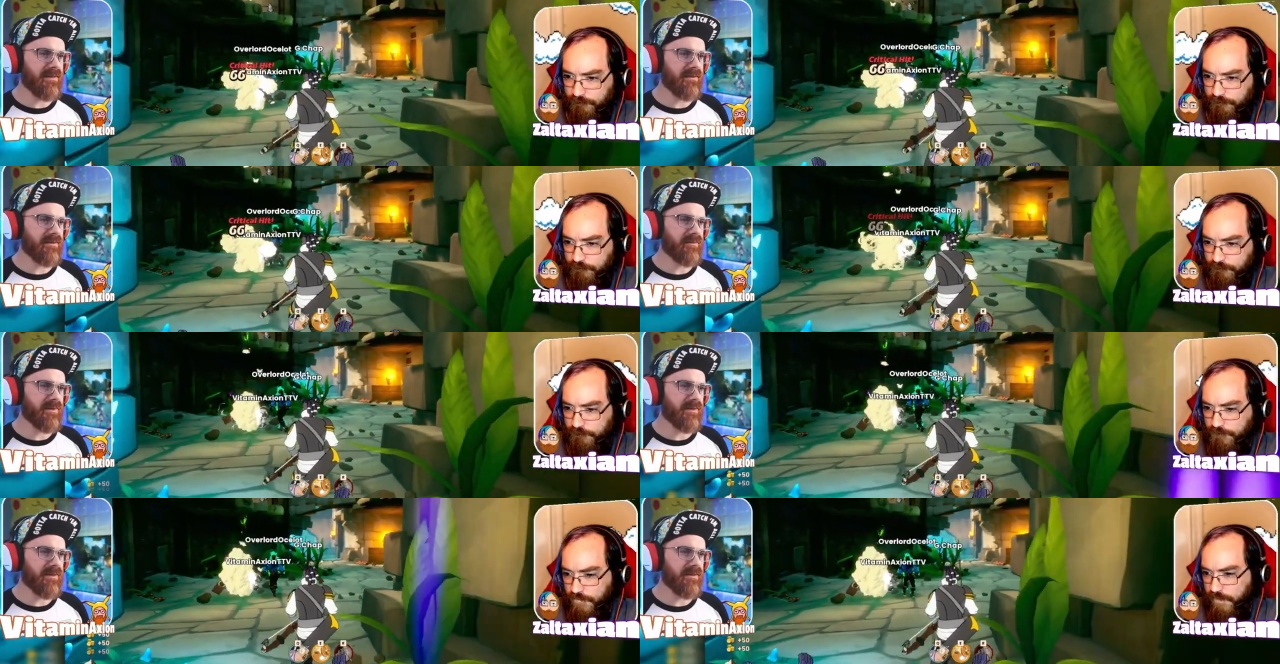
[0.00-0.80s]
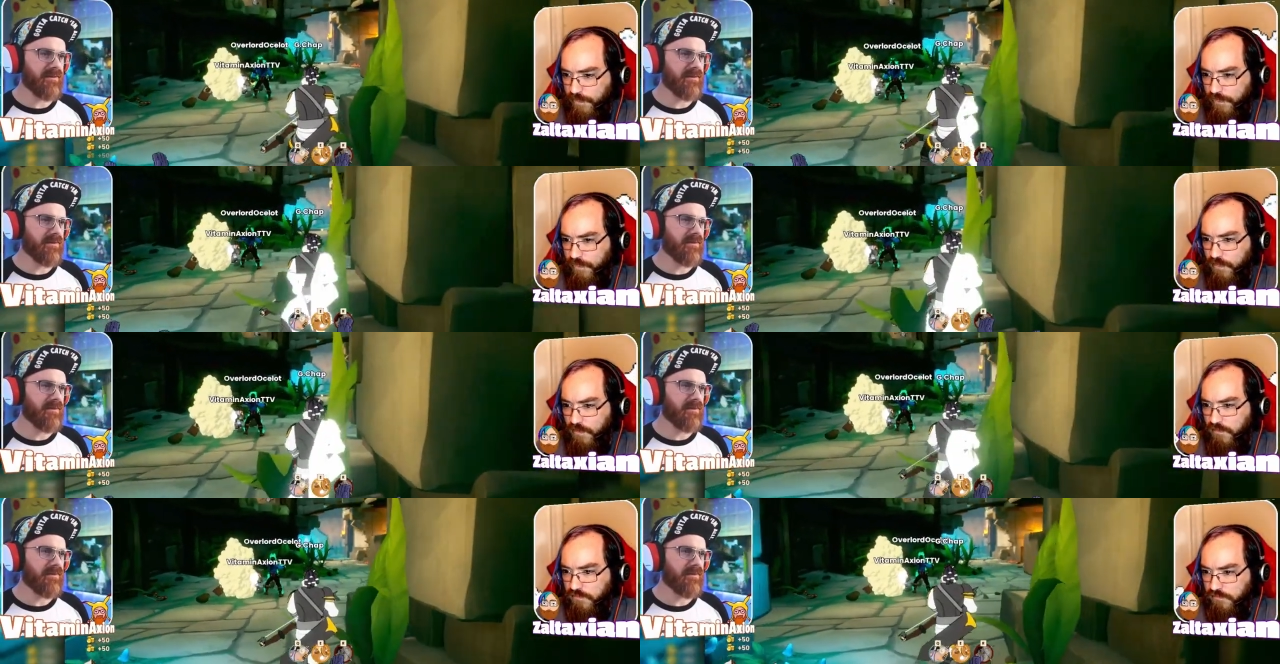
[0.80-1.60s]
Speaker 1: anything, but then... You
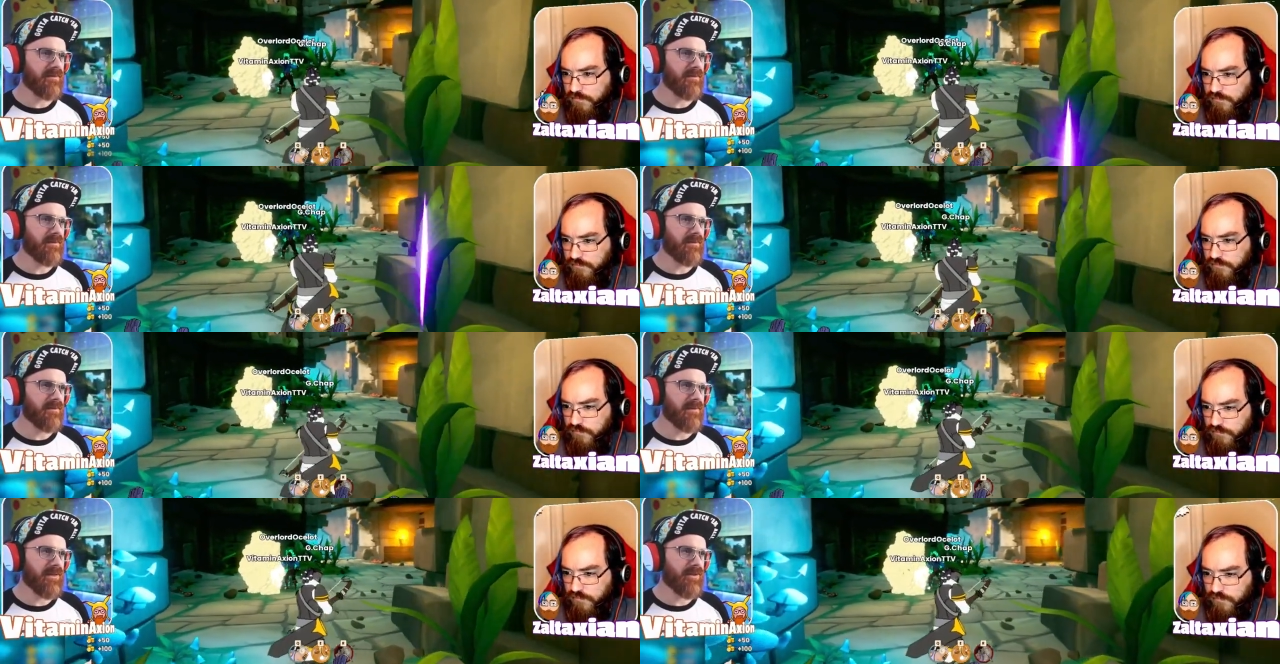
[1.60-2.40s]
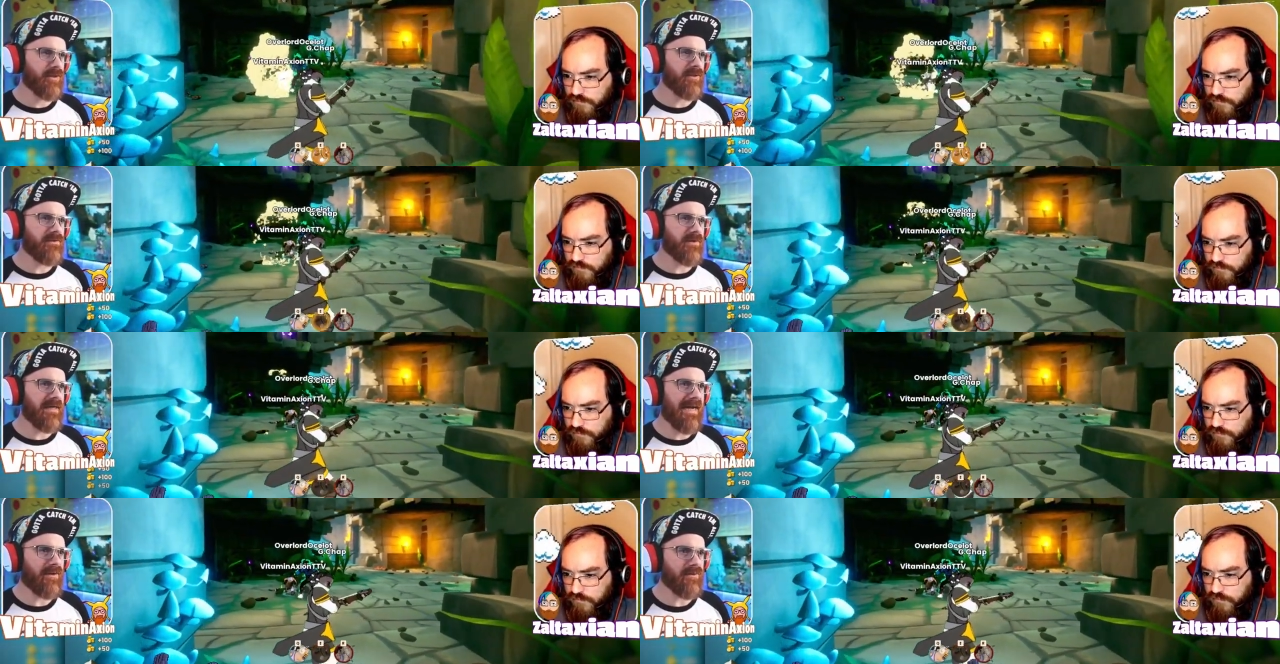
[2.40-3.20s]
gotta keep the down. You're good for
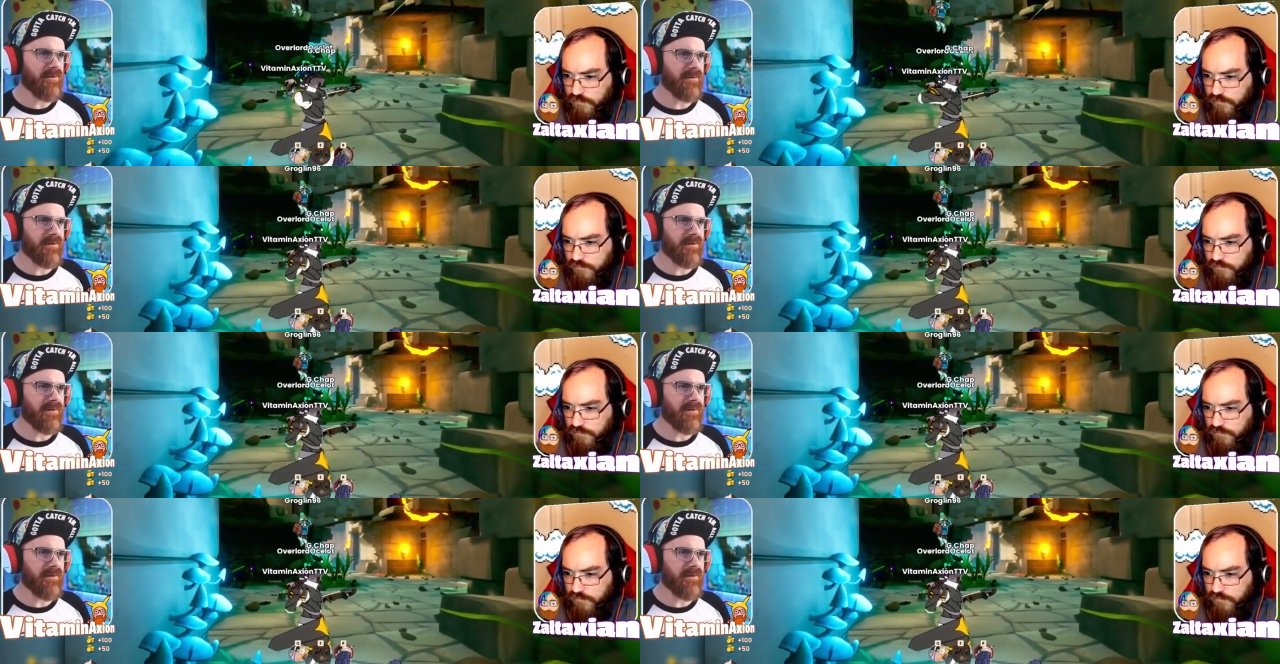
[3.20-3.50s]
now?